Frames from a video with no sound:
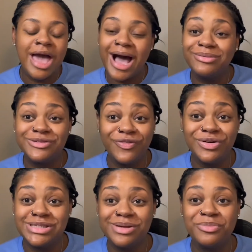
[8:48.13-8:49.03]
I was
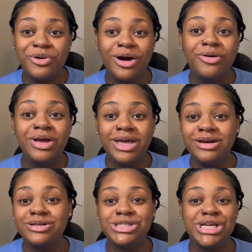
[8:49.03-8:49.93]
focusing more on
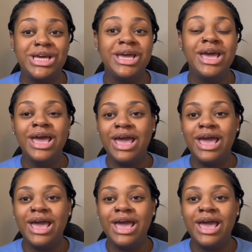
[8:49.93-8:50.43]
energy